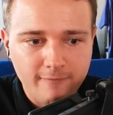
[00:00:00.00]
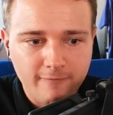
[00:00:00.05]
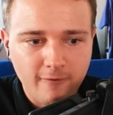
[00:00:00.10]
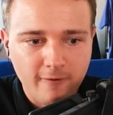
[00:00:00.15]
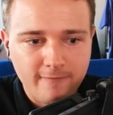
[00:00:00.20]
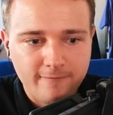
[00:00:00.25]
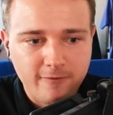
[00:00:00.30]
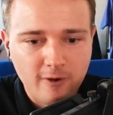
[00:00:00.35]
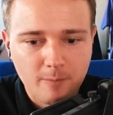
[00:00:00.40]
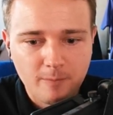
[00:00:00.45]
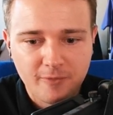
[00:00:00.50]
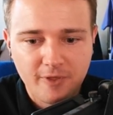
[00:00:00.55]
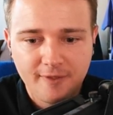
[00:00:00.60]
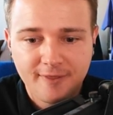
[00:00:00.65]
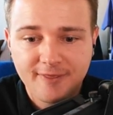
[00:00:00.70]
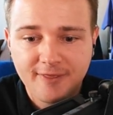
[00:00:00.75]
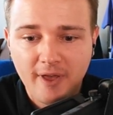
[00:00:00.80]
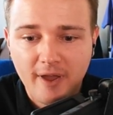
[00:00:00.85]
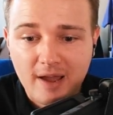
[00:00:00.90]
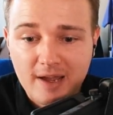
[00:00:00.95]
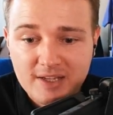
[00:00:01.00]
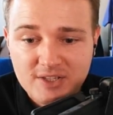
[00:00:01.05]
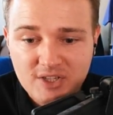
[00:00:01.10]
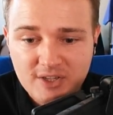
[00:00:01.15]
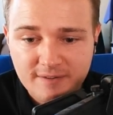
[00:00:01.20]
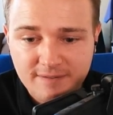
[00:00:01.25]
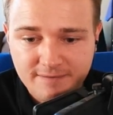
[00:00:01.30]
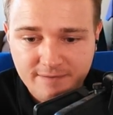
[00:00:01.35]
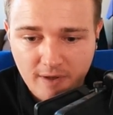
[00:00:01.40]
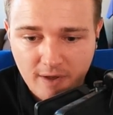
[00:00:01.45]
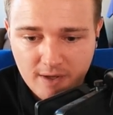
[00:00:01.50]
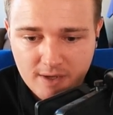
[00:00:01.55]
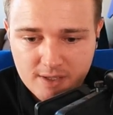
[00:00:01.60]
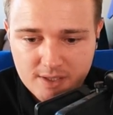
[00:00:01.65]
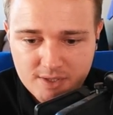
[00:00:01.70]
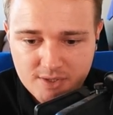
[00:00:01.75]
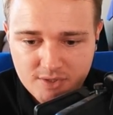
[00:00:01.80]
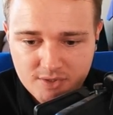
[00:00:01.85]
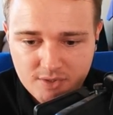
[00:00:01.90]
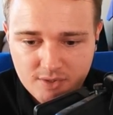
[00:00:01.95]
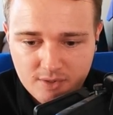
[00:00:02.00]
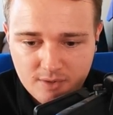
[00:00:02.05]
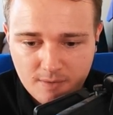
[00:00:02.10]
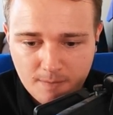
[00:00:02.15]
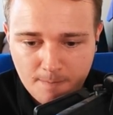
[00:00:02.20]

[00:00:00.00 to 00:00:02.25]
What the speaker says: From the 31st